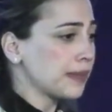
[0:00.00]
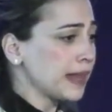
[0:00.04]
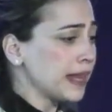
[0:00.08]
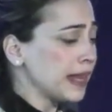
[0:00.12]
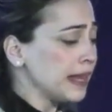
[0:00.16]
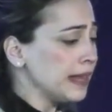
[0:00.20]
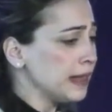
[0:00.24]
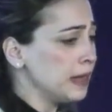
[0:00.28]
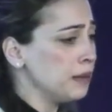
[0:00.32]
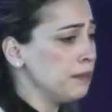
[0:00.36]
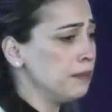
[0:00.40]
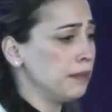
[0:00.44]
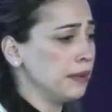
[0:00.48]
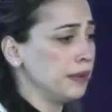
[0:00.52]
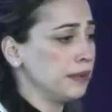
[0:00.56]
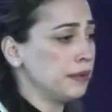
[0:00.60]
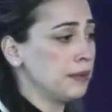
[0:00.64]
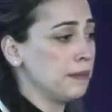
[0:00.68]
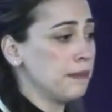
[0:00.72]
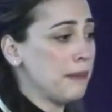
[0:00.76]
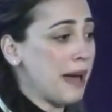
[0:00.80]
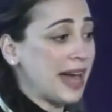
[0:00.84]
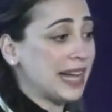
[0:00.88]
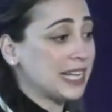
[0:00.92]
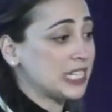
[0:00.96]
the
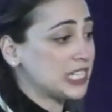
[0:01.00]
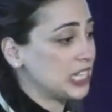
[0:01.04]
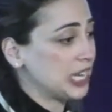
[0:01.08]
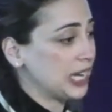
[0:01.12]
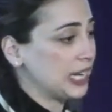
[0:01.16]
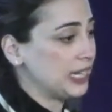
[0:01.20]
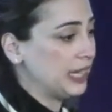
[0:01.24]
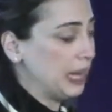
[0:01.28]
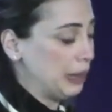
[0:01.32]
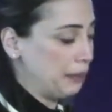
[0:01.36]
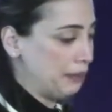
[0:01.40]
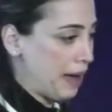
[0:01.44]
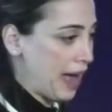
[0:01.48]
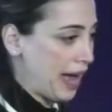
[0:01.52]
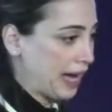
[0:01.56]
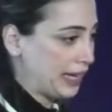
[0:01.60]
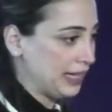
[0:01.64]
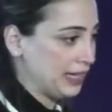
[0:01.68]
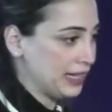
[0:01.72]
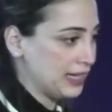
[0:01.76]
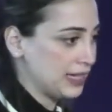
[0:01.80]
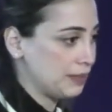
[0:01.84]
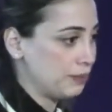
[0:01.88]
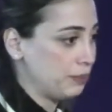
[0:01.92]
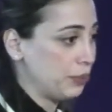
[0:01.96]
magic that
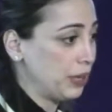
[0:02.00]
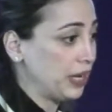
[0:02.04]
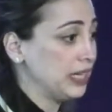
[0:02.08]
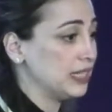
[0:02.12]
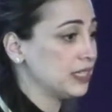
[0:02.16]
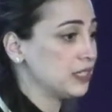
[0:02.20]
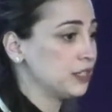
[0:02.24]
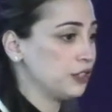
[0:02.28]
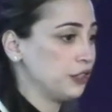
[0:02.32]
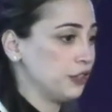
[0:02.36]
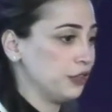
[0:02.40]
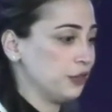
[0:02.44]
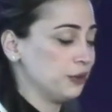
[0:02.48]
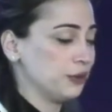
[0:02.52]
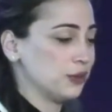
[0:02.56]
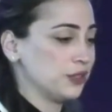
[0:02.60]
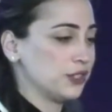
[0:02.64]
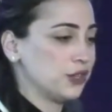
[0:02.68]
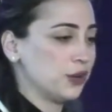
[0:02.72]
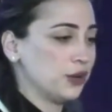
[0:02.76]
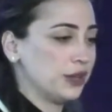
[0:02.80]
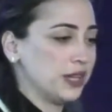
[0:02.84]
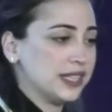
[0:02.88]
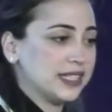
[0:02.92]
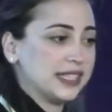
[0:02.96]
magnets brings to you.
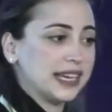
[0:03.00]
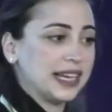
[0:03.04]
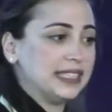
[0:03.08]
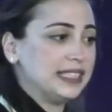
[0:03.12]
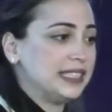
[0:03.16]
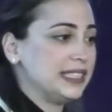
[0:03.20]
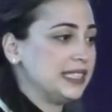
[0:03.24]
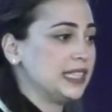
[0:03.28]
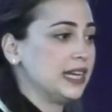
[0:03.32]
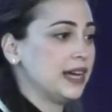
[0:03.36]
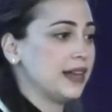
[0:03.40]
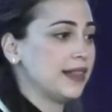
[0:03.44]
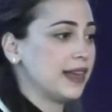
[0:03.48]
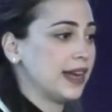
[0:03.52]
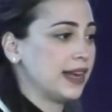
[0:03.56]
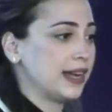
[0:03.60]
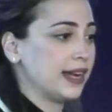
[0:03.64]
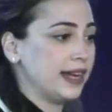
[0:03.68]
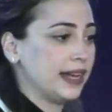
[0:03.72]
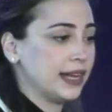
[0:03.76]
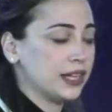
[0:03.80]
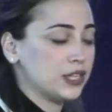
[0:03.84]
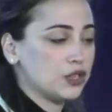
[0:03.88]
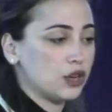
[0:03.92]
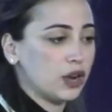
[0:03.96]
So this idea that
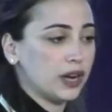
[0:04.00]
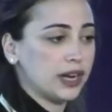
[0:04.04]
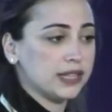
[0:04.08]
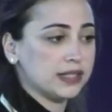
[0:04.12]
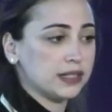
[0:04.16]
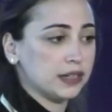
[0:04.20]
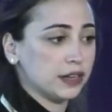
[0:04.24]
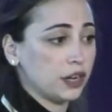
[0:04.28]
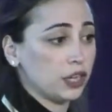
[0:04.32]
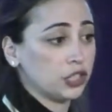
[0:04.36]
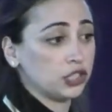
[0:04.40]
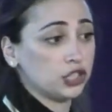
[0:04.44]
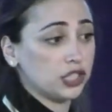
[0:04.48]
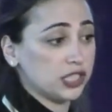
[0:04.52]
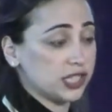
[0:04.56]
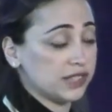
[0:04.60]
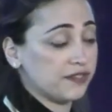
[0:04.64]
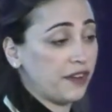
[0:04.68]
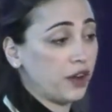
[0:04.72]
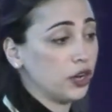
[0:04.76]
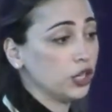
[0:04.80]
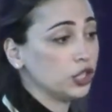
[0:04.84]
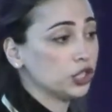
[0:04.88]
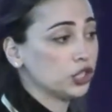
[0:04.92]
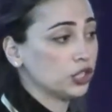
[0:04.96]
electronics are not just
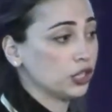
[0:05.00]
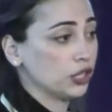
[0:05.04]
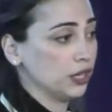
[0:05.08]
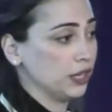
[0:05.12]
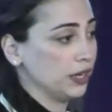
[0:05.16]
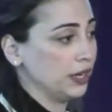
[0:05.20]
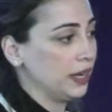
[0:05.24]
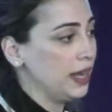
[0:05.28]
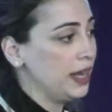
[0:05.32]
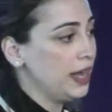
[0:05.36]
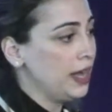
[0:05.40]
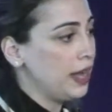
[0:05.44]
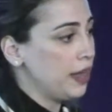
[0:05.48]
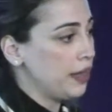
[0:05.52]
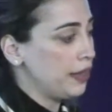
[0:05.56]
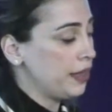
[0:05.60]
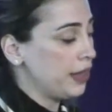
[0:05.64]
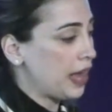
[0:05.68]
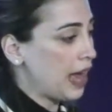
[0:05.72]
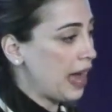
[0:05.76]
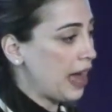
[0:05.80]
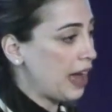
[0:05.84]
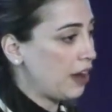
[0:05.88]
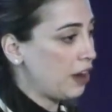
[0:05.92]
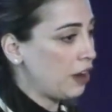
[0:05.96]
functional, they
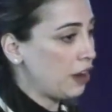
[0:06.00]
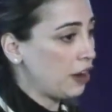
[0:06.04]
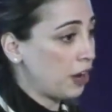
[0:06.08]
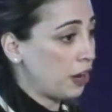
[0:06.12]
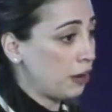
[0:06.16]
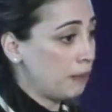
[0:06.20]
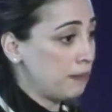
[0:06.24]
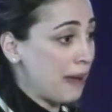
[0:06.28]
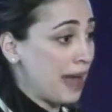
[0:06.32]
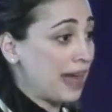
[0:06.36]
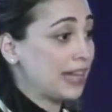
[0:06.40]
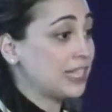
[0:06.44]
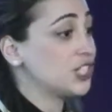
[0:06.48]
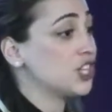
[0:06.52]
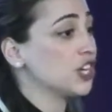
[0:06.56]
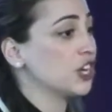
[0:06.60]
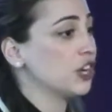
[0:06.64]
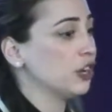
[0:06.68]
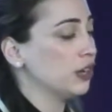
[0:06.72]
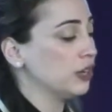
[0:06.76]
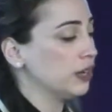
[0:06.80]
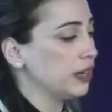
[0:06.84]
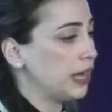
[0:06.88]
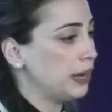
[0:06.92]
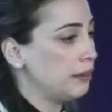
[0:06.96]
are
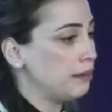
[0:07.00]
magical and